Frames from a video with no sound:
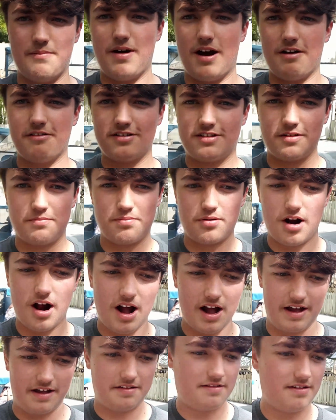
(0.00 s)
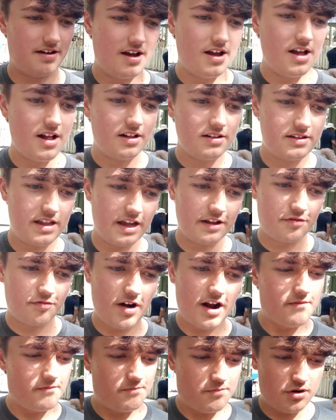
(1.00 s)
I was surprised. This
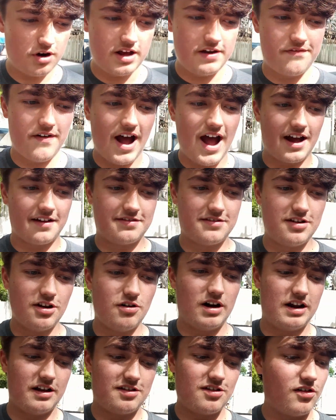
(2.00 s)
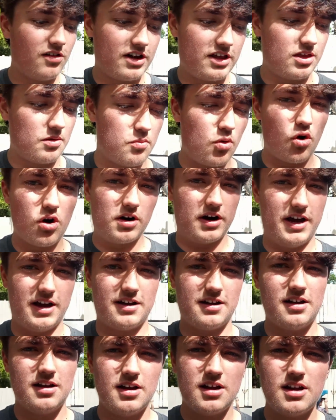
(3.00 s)
ran pretty fast too, and it's only in the morning.
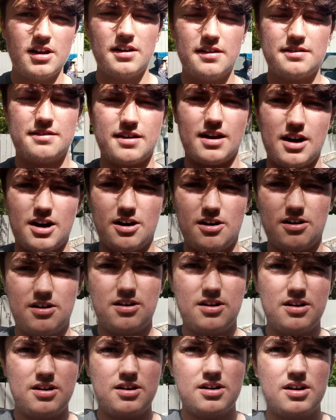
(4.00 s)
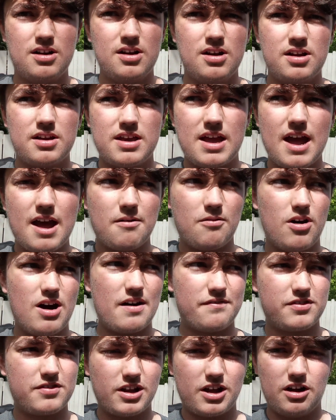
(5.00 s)
So yeah, we'll
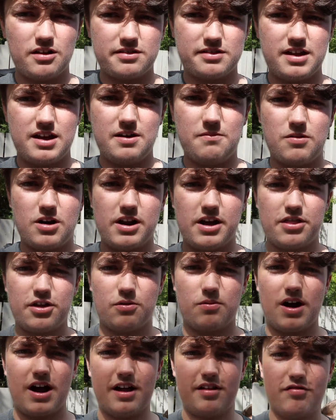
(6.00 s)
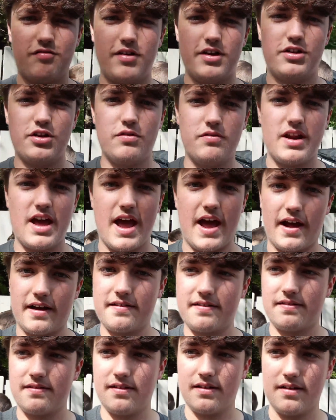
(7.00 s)
have to go see what other rides we do next.